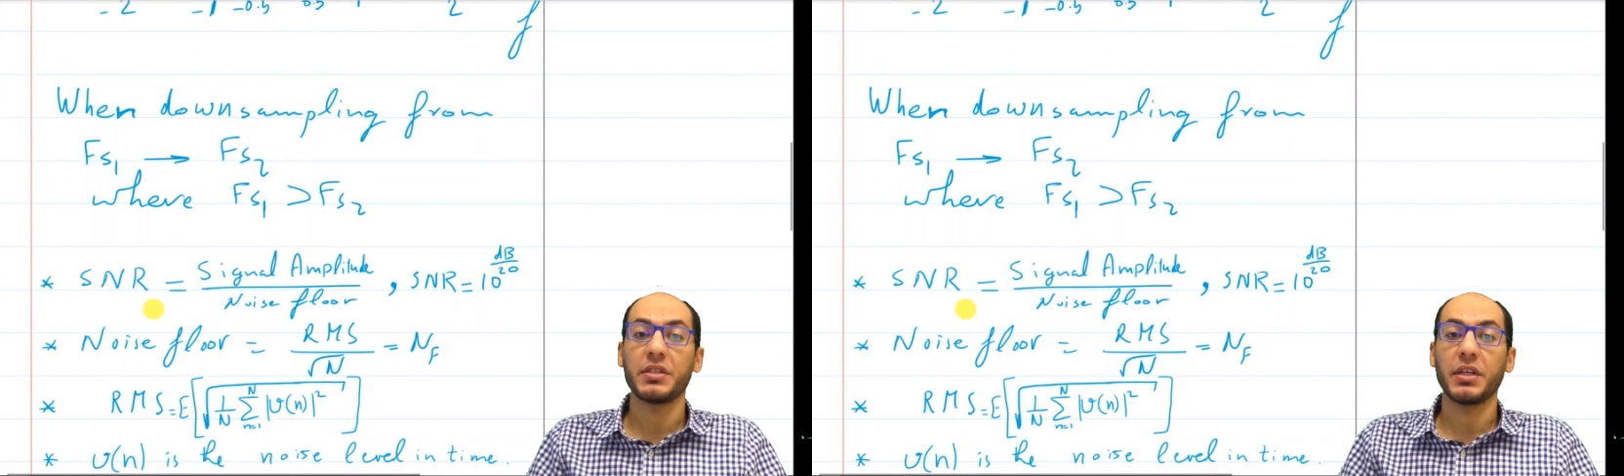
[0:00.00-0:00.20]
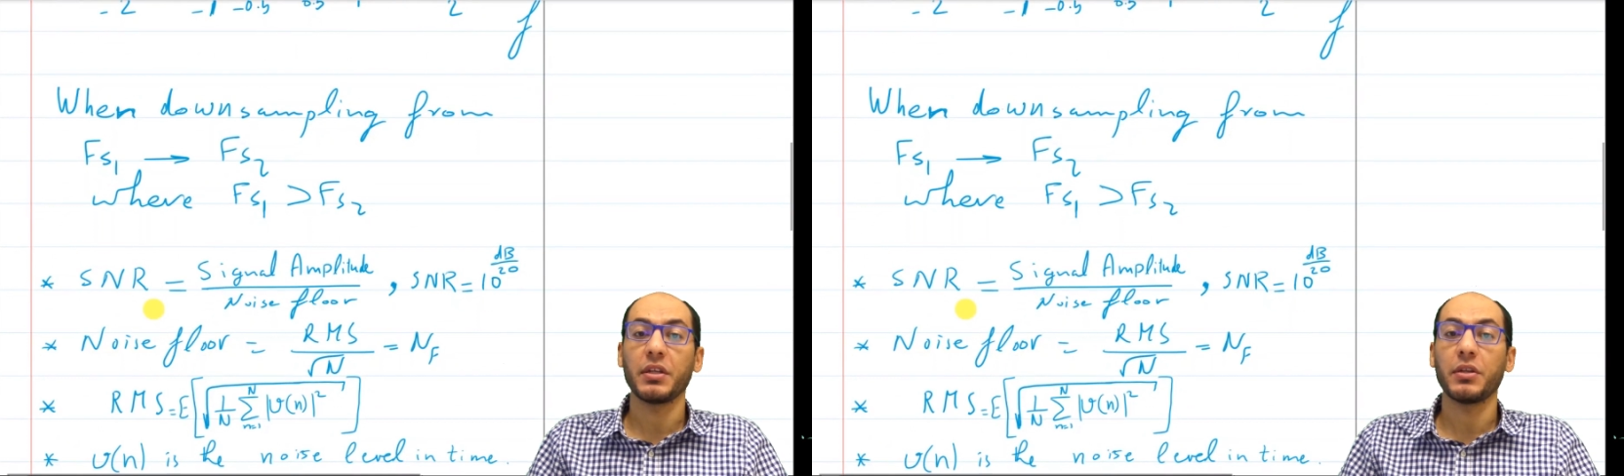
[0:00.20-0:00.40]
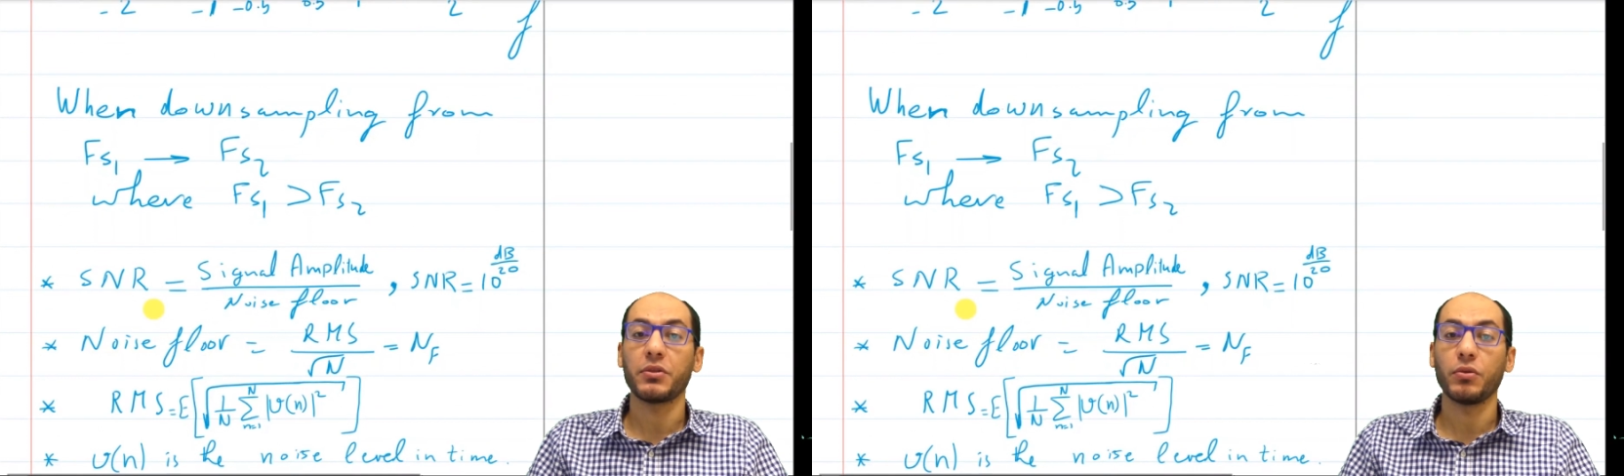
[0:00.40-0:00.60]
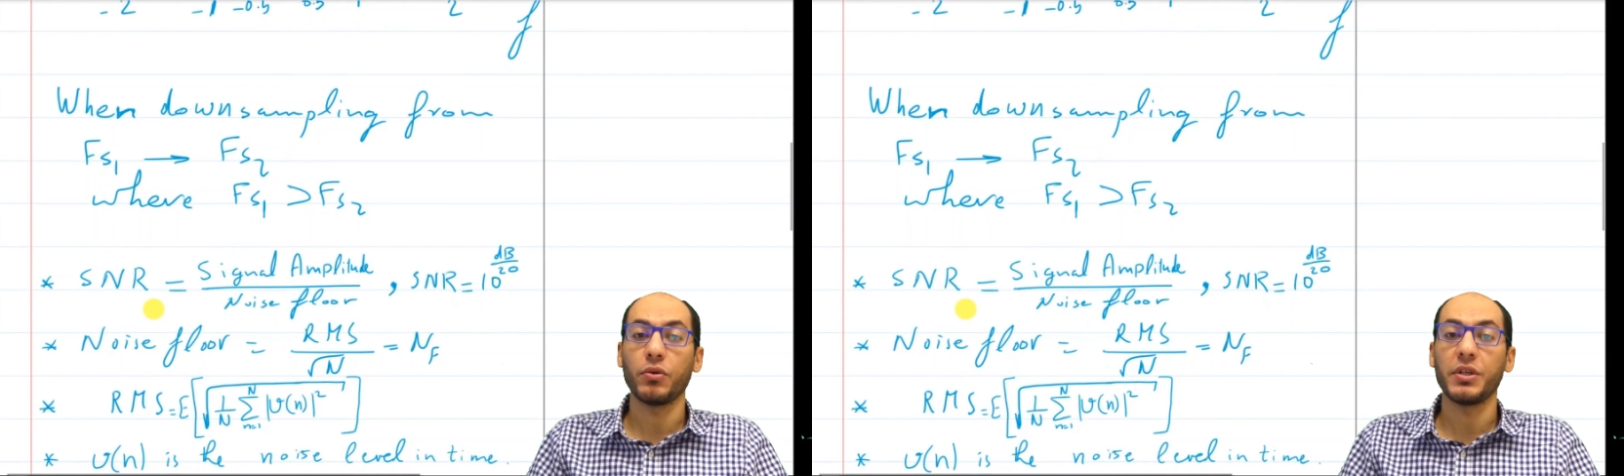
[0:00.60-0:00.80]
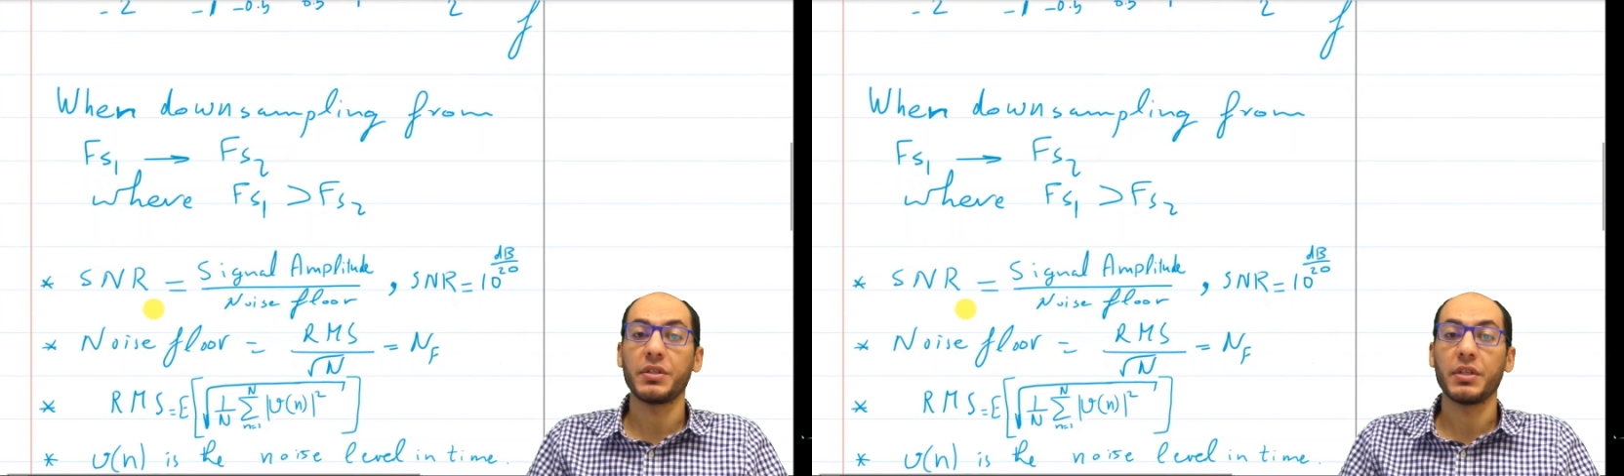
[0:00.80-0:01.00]
signal to
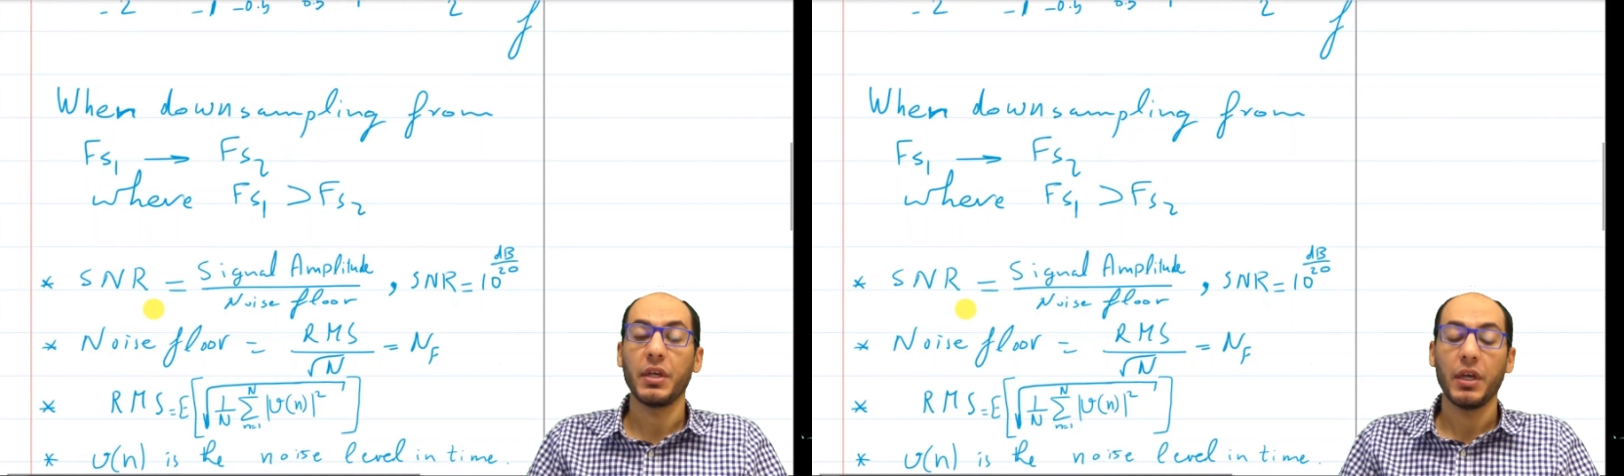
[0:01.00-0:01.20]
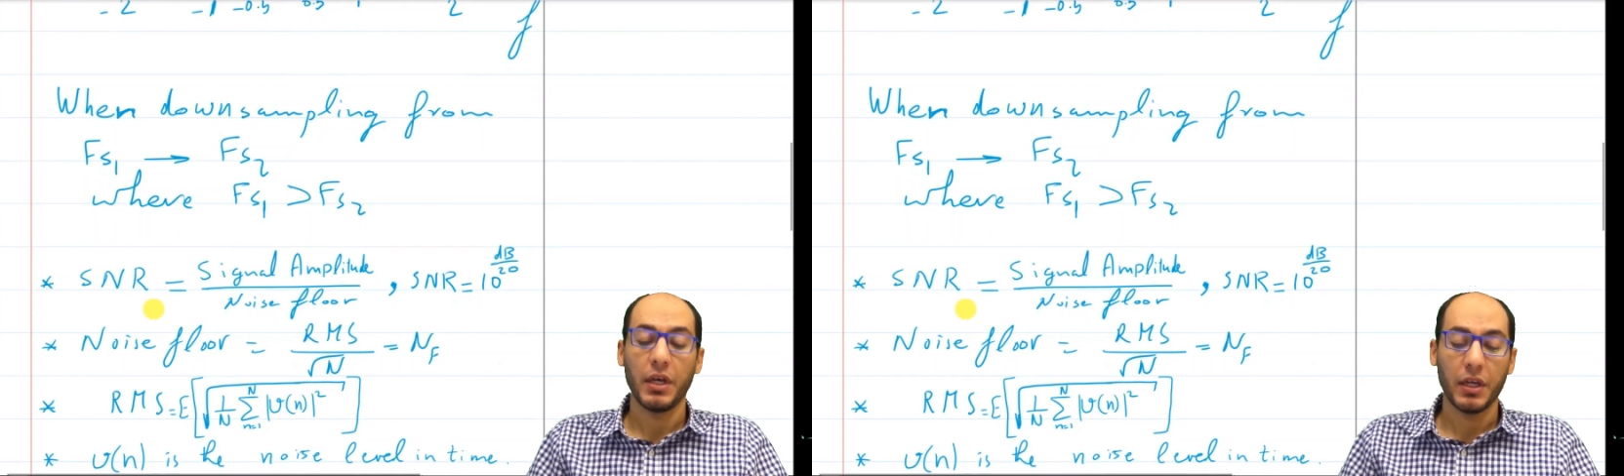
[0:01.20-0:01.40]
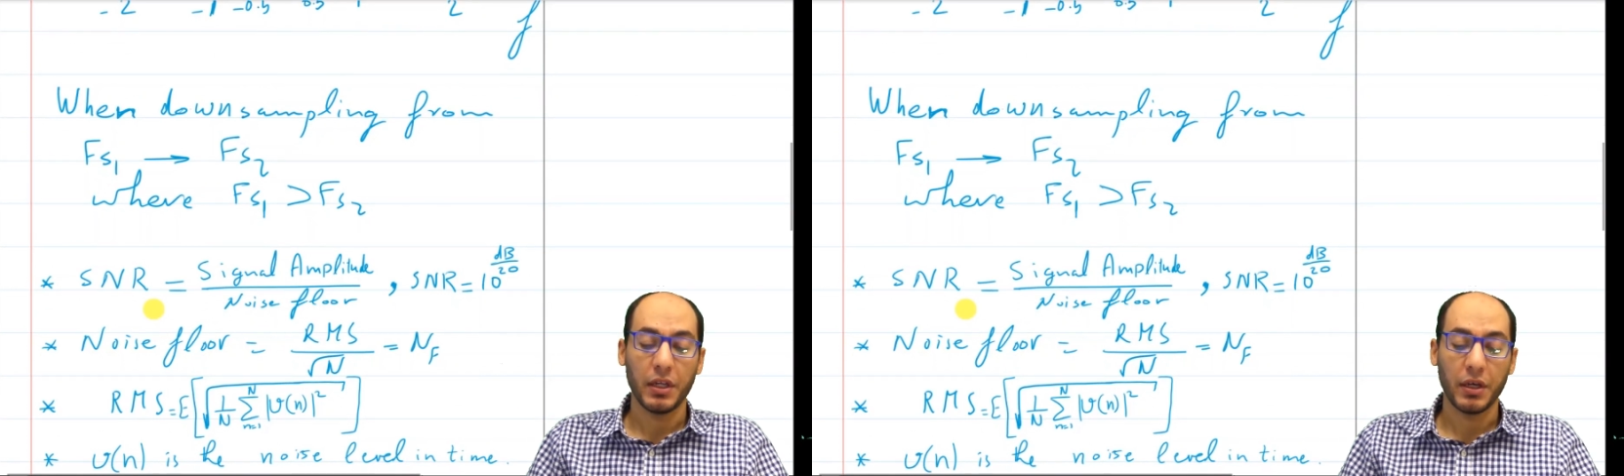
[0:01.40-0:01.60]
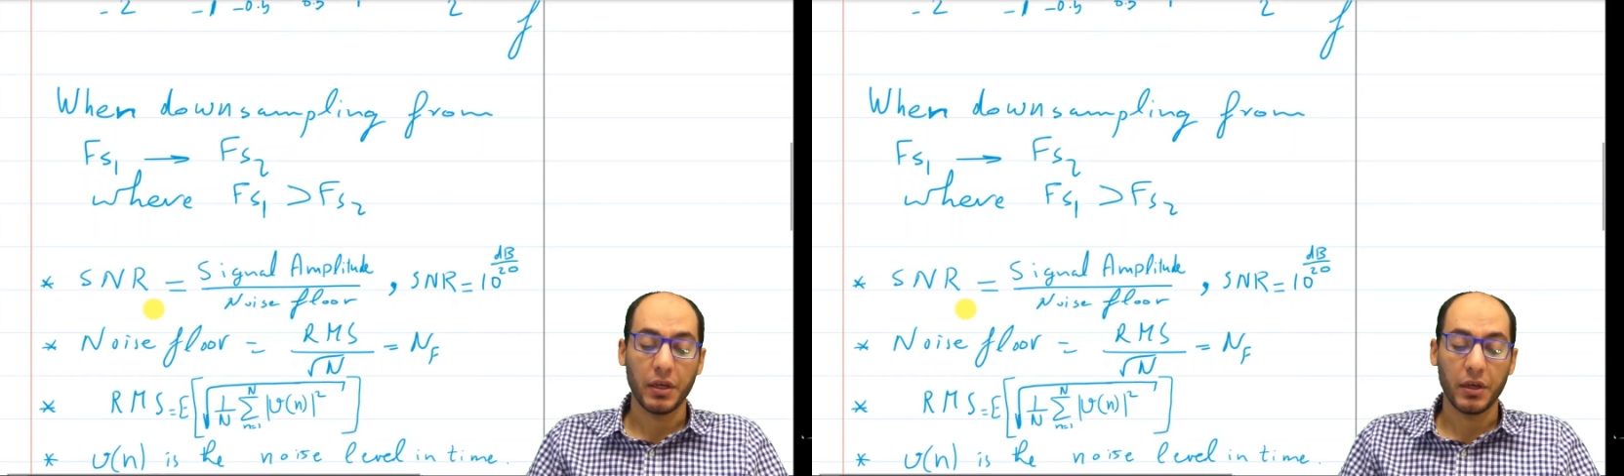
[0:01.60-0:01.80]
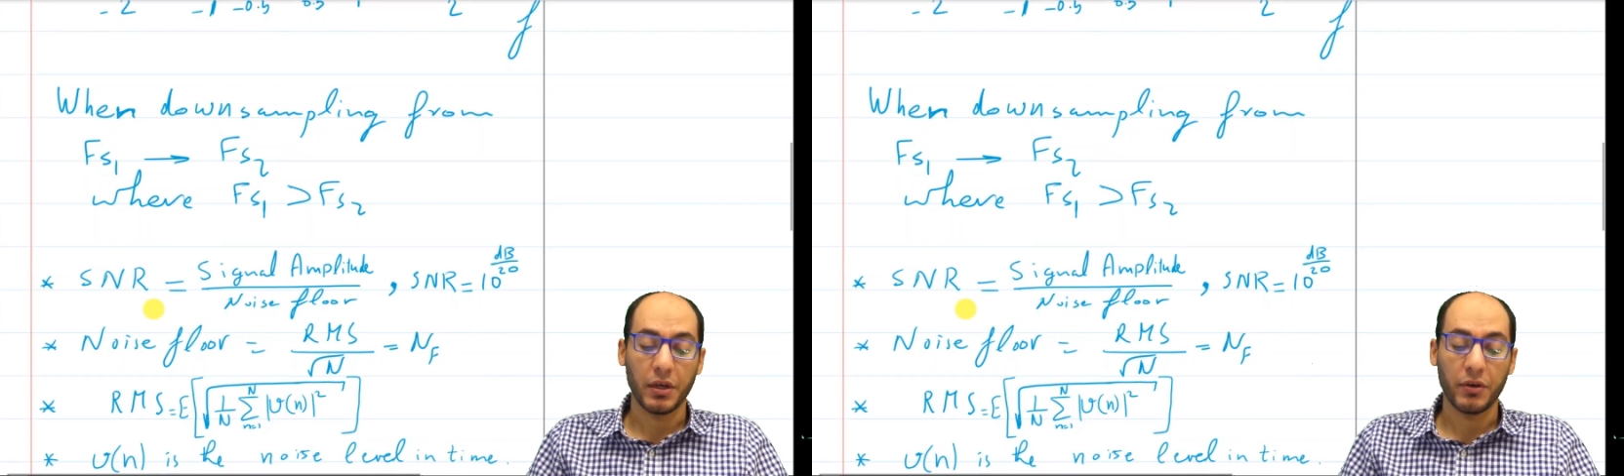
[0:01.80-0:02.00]
noise
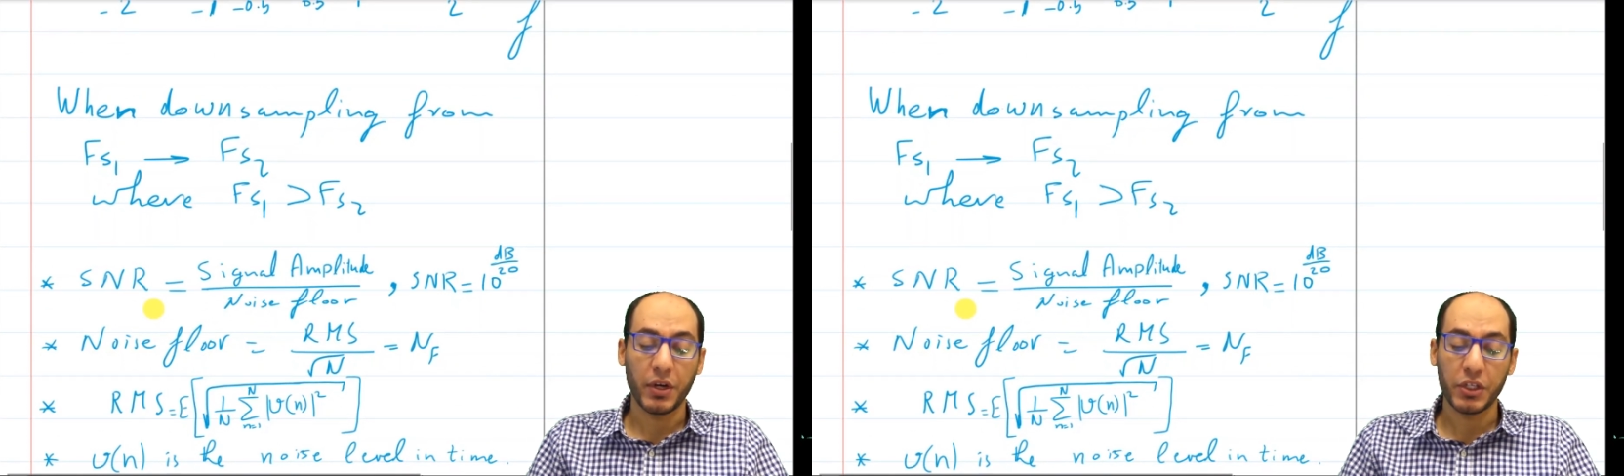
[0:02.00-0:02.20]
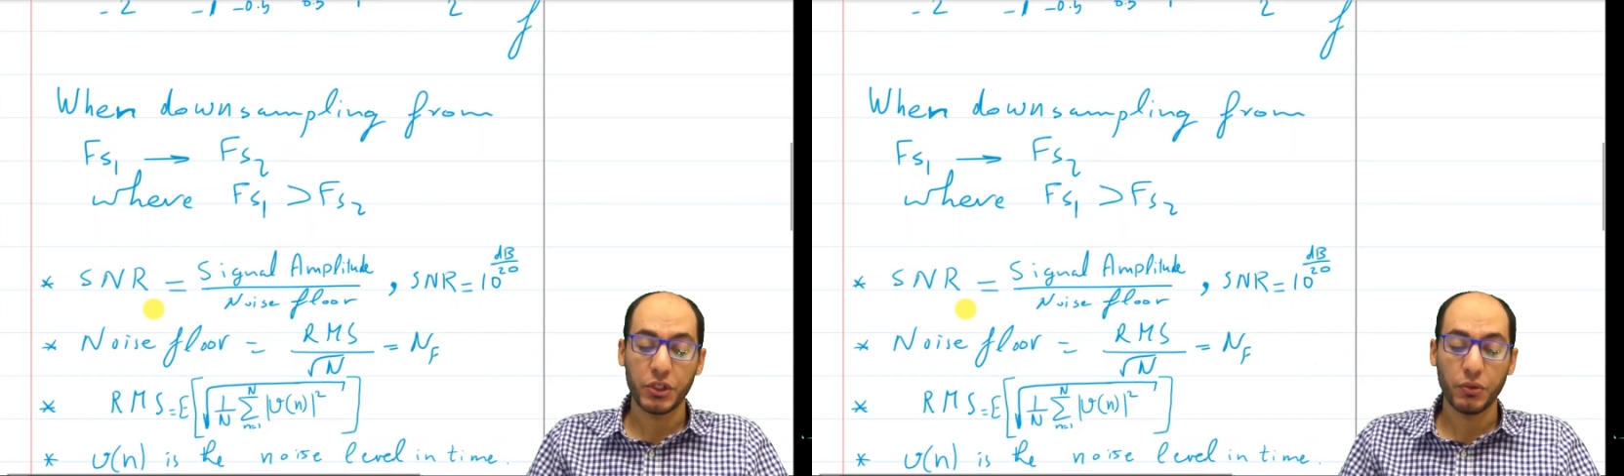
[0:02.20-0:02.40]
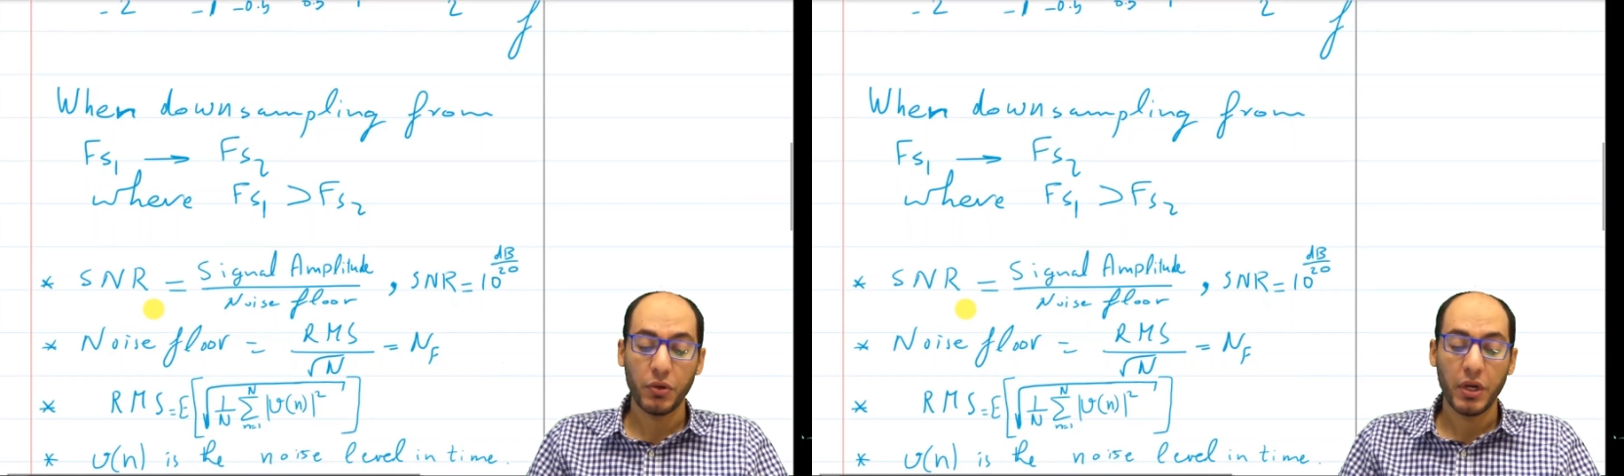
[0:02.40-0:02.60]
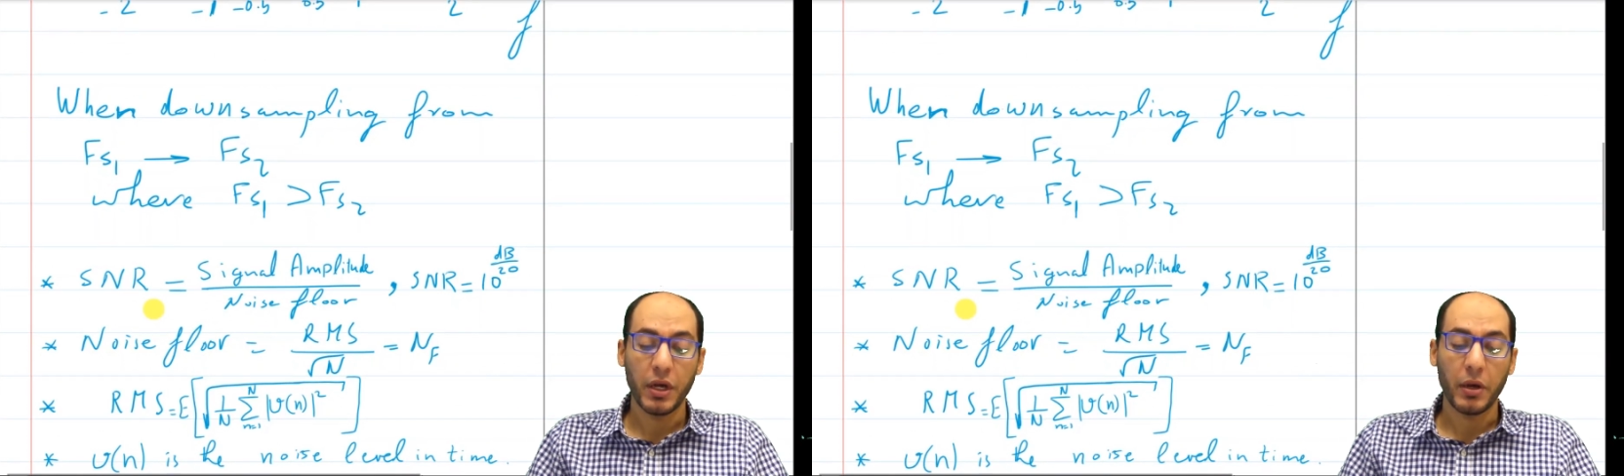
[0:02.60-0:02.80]
ratio,